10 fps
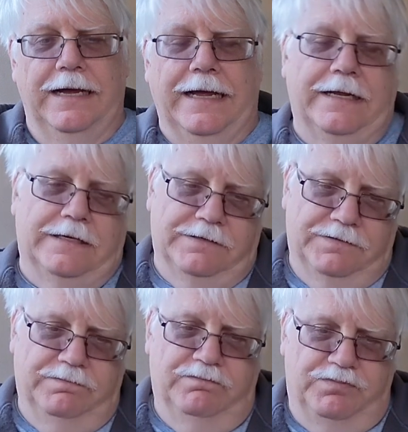
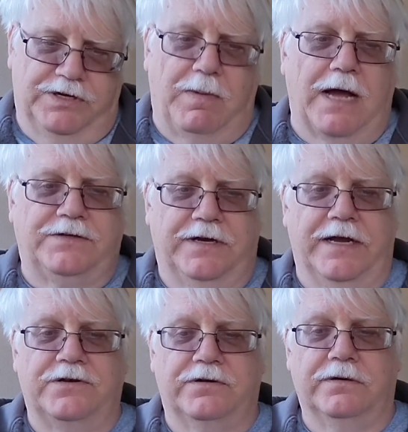and some
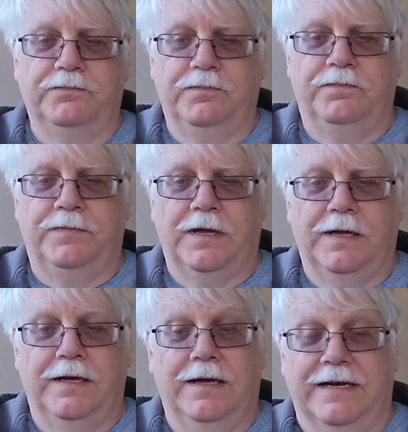oxidation.
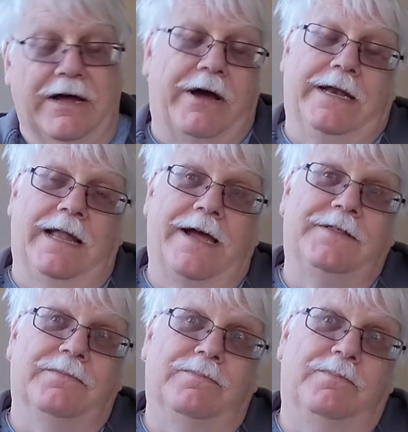Now, I'd like
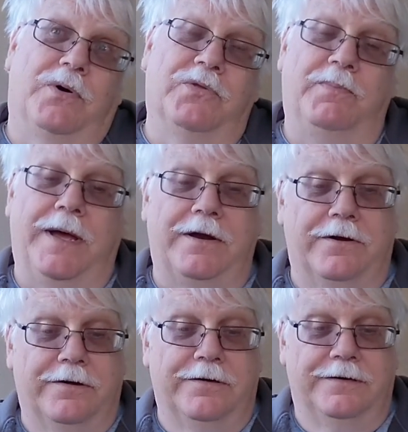them both
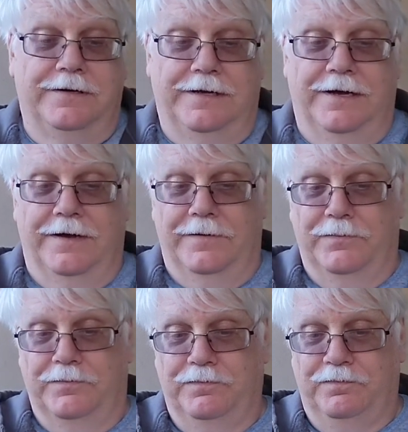better.
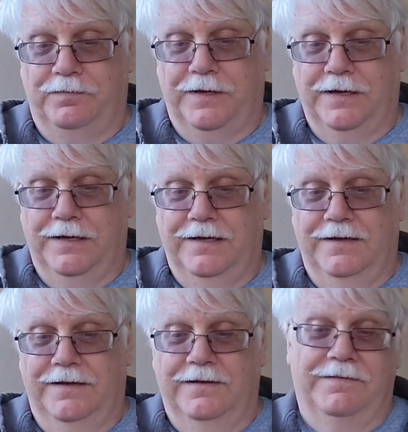
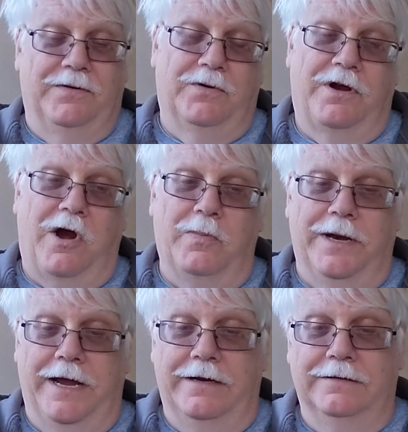They were
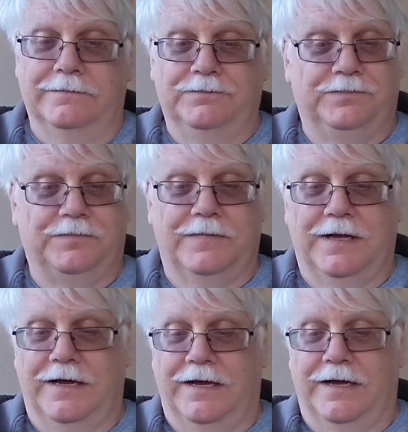carbonated,
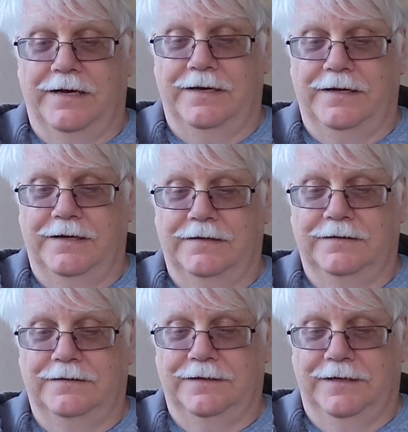and
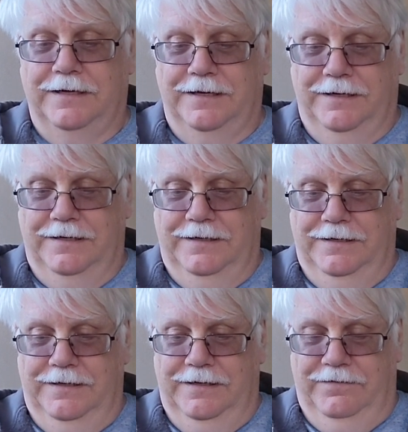
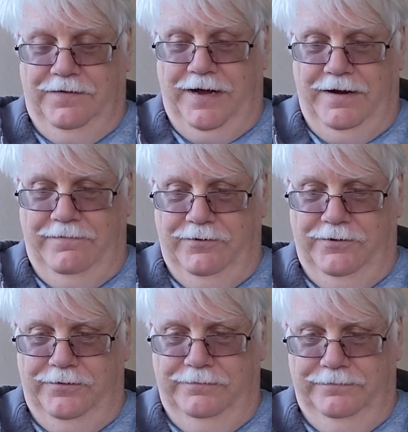if I
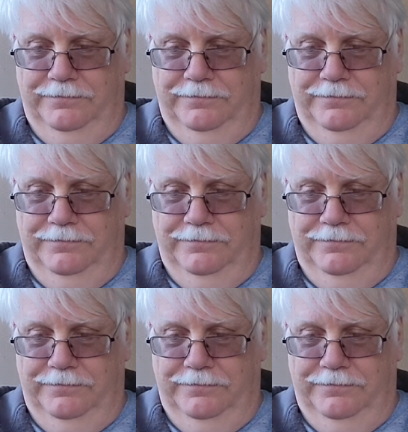ever